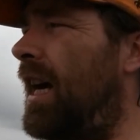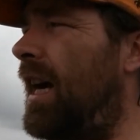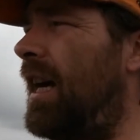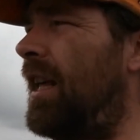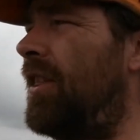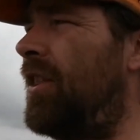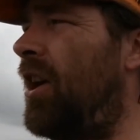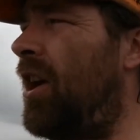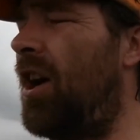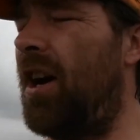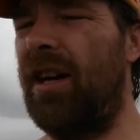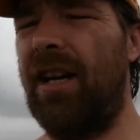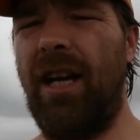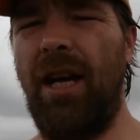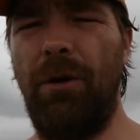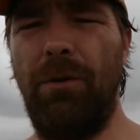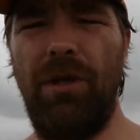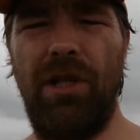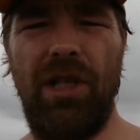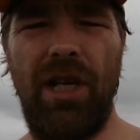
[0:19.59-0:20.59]
I thought
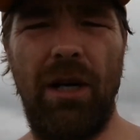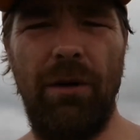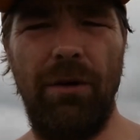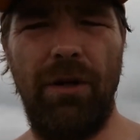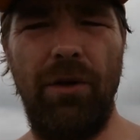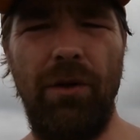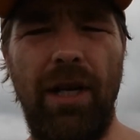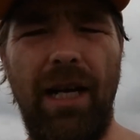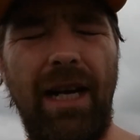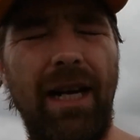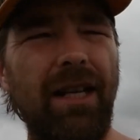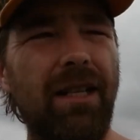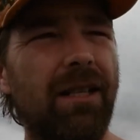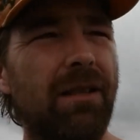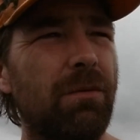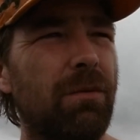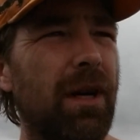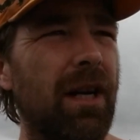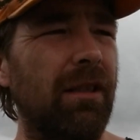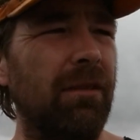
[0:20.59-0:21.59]
I would share with you
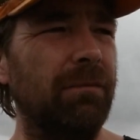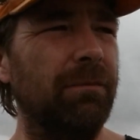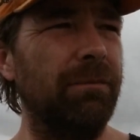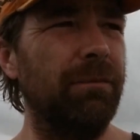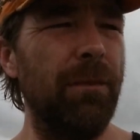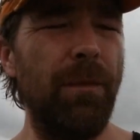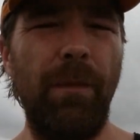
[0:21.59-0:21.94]
guys, well,